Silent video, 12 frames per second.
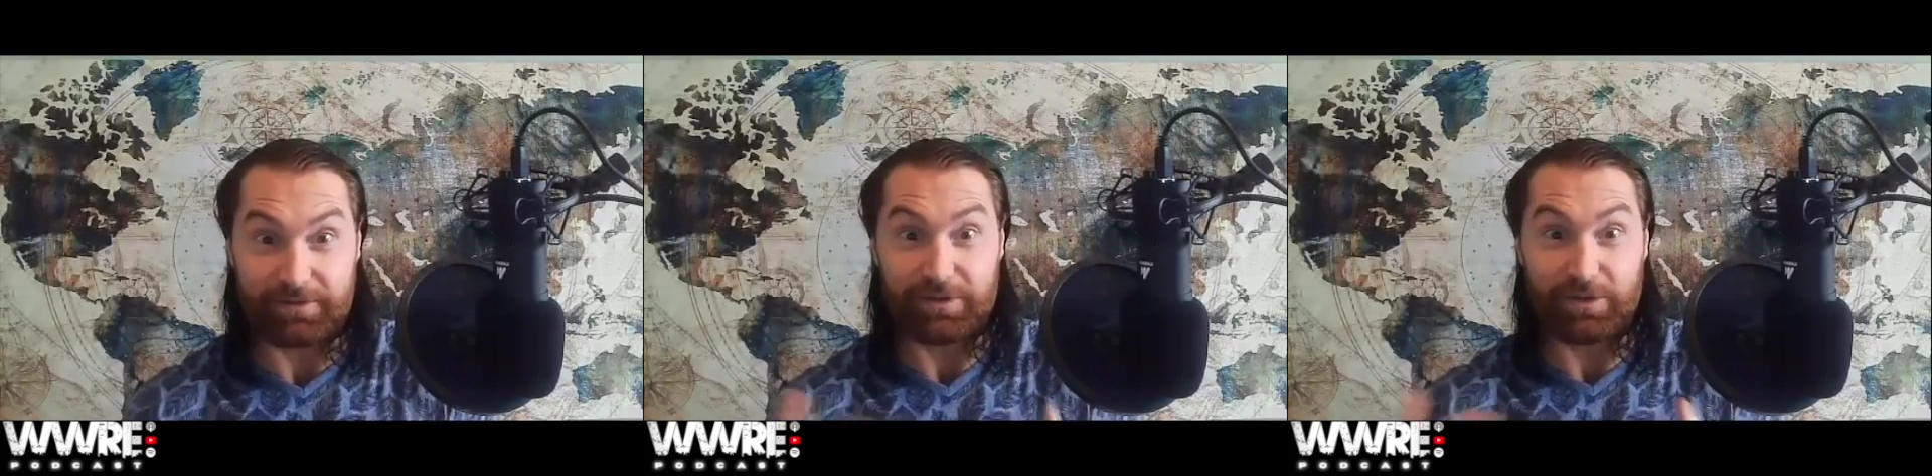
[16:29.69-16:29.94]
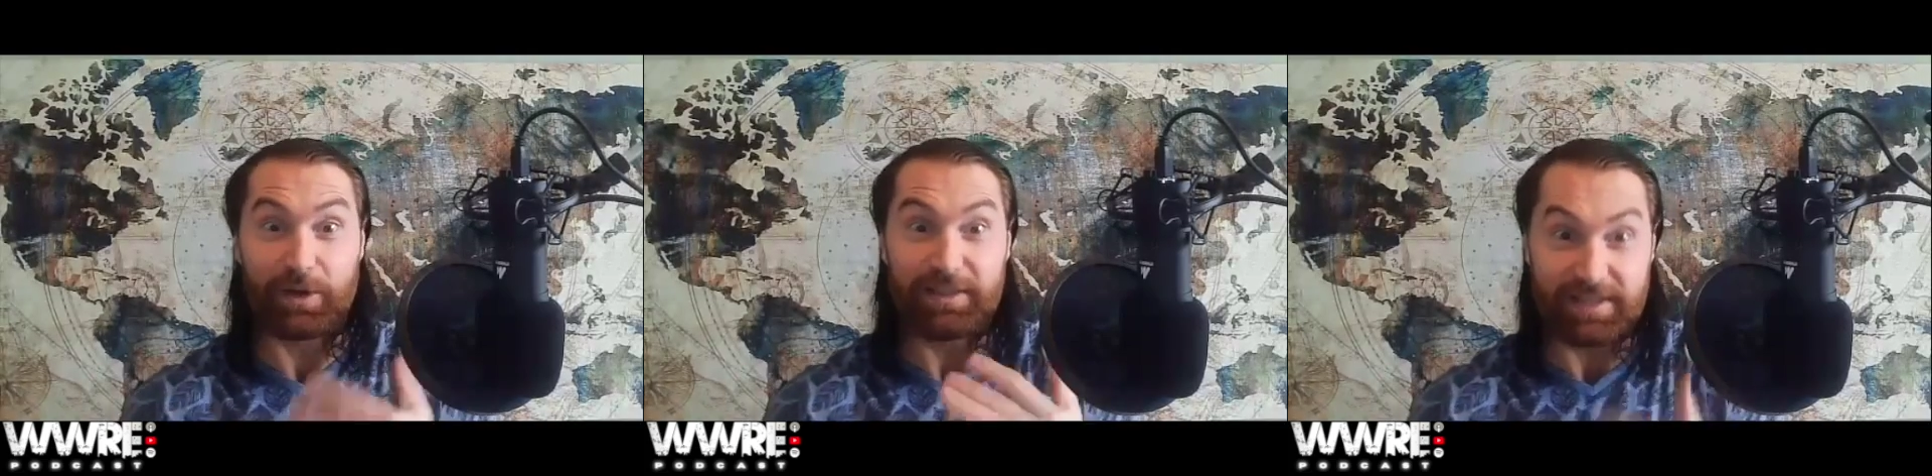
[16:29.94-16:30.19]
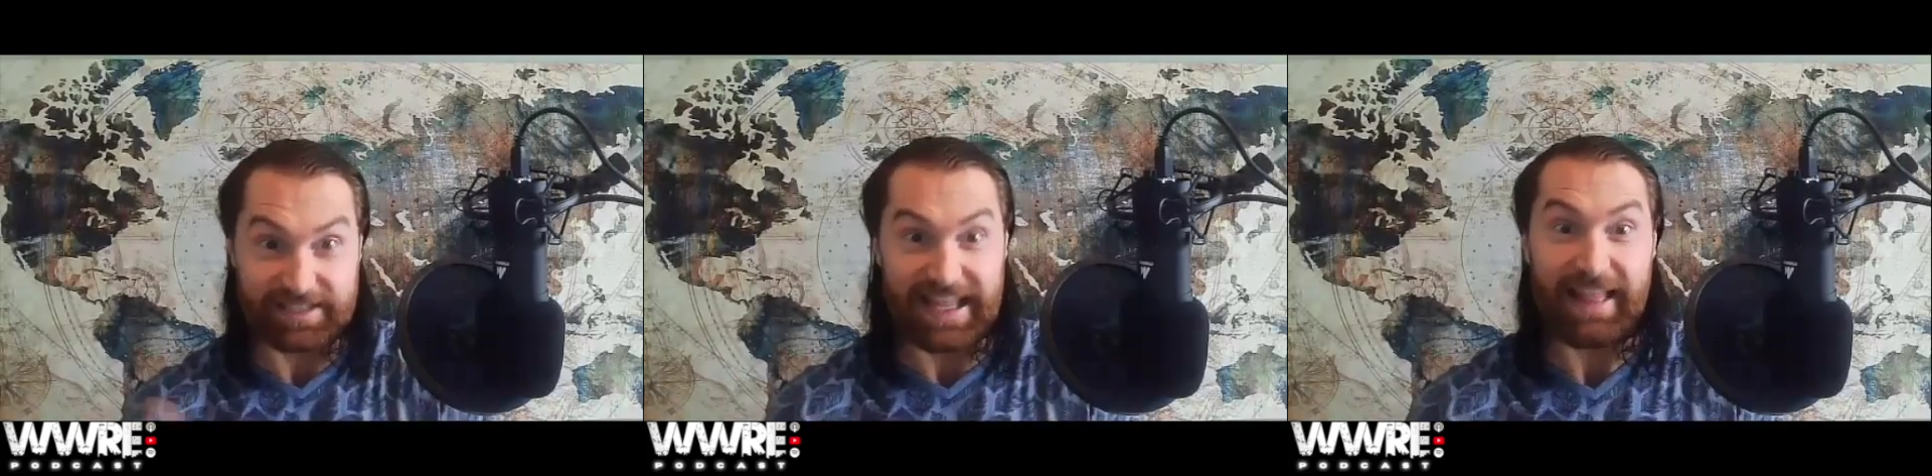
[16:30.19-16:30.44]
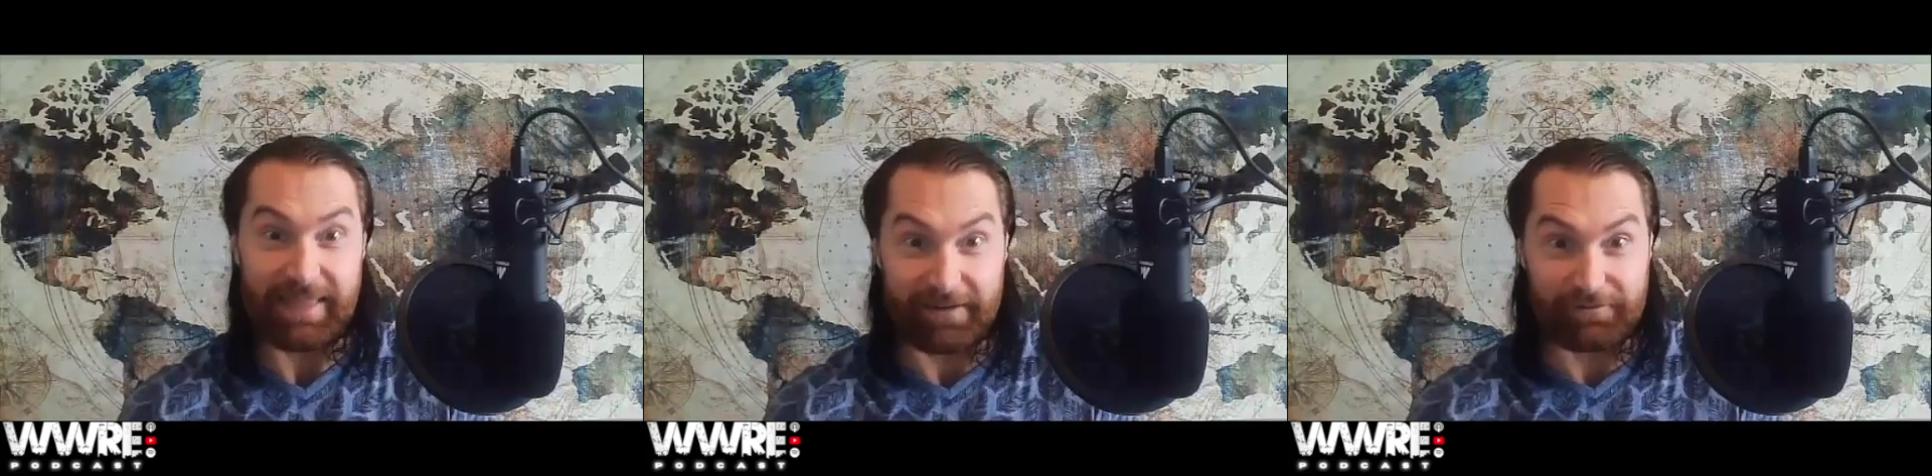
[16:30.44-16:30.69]
you
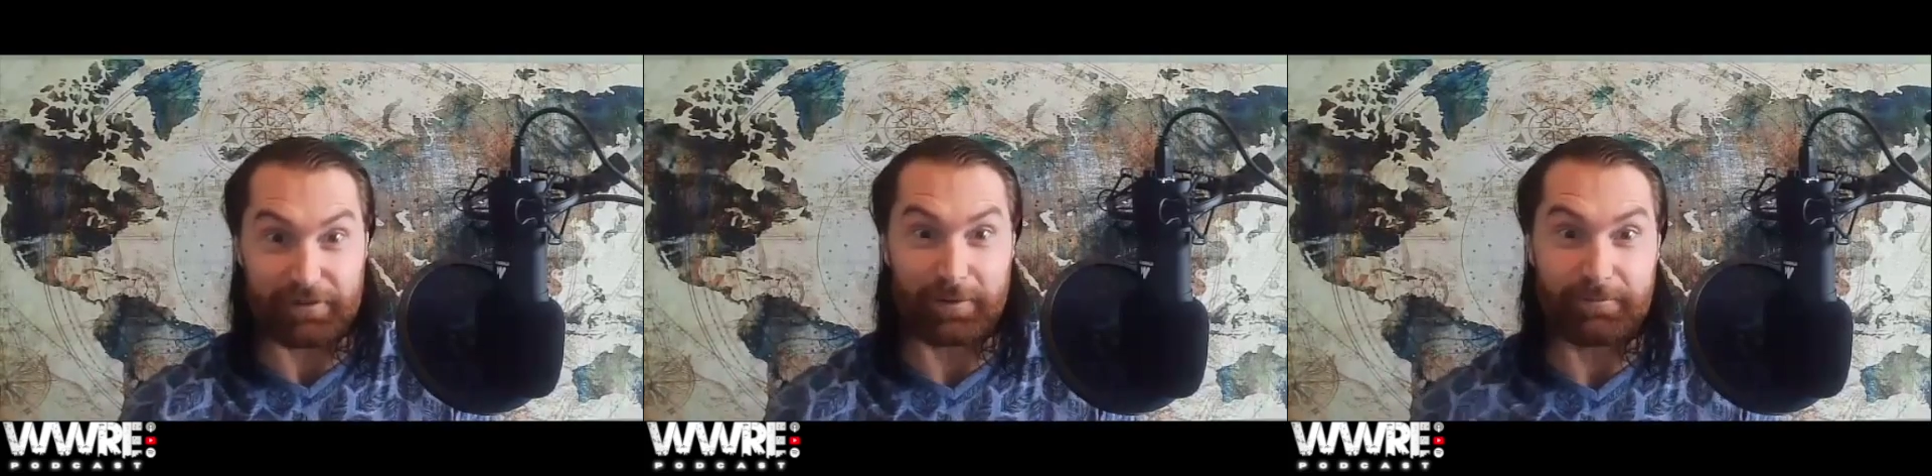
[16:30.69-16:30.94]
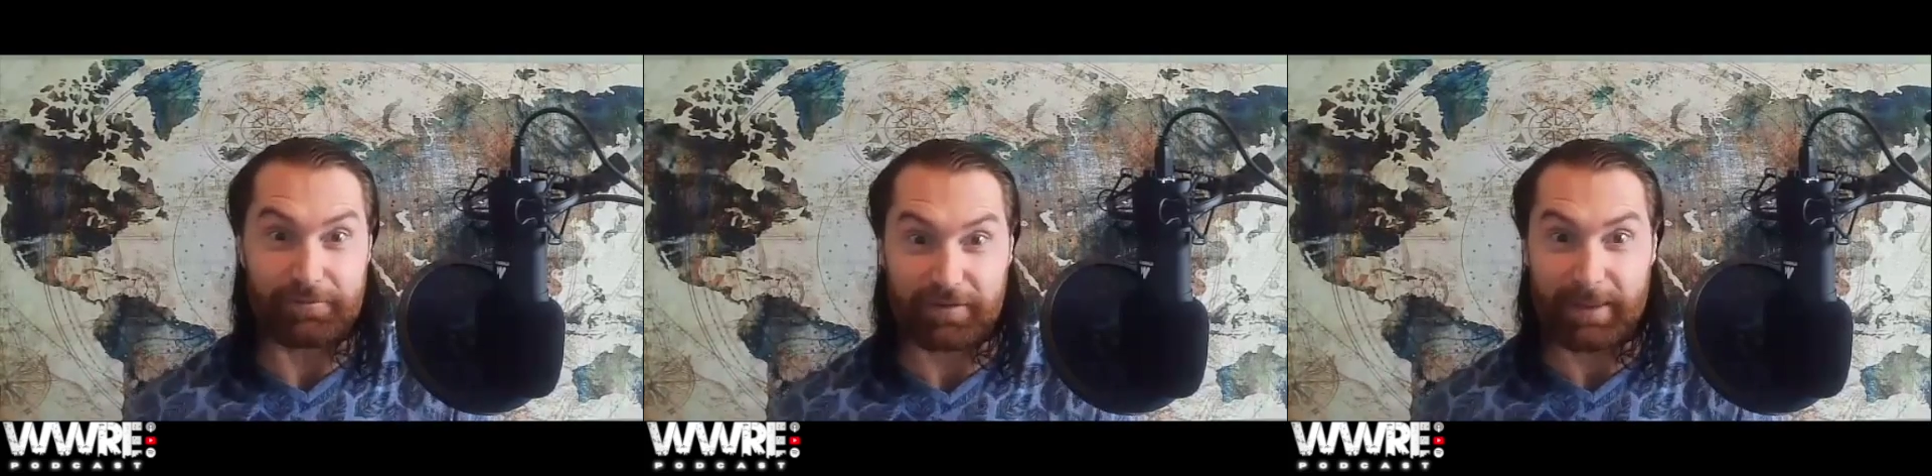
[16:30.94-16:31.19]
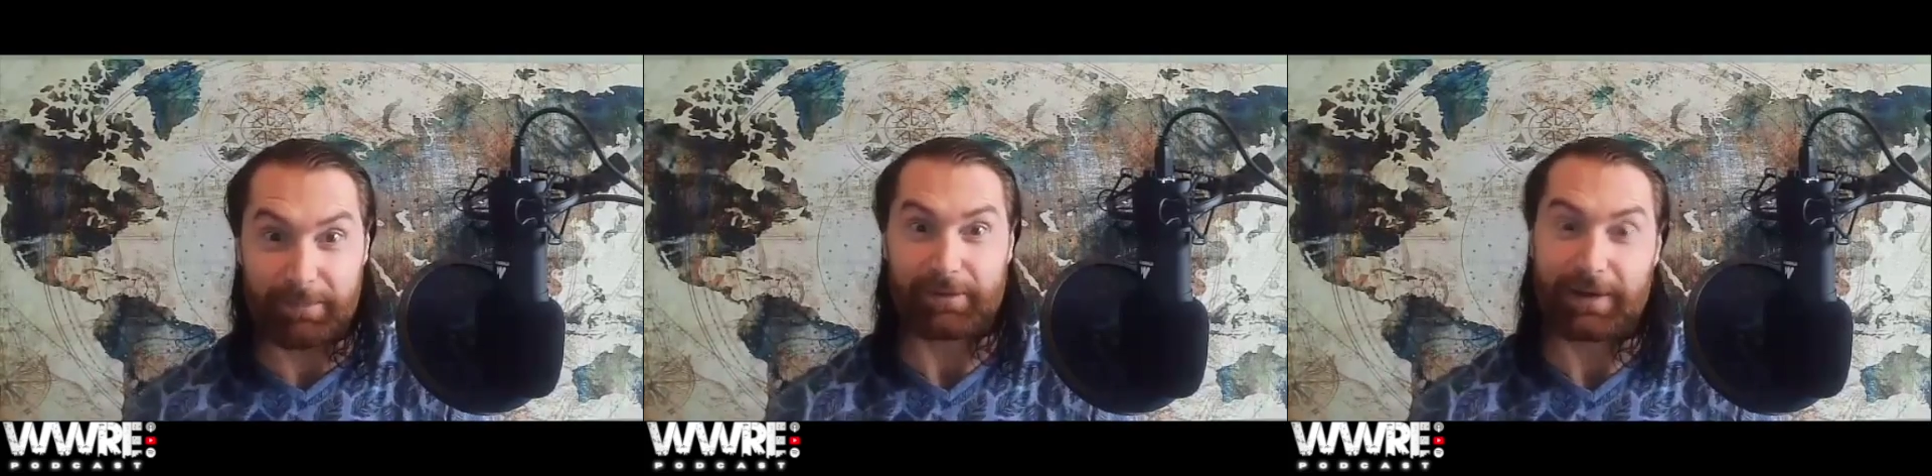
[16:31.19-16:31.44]
understand that from flipping.